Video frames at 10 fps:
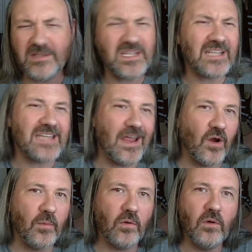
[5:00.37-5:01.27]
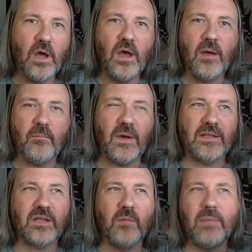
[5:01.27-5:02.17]
It's not terrible,
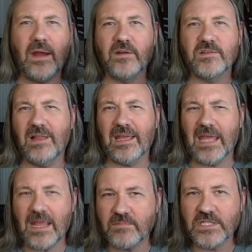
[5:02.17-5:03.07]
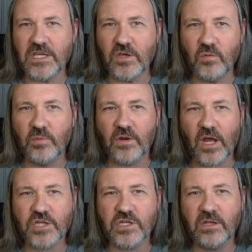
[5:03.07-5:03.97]
but compared to like MCU
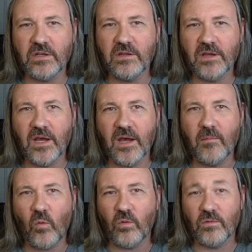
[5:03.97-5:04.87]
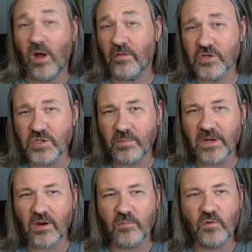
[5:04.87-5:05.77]
production or other
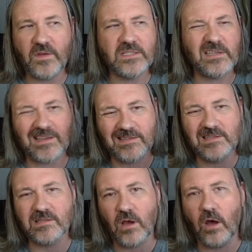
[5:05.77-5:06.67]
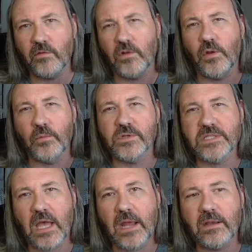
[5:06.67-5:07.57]
superhero movies, it's on the lower
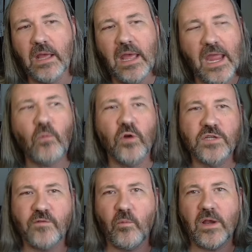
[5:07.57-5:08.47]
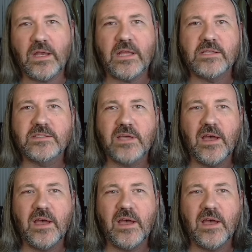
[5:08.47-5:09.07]
side. It works for what it is.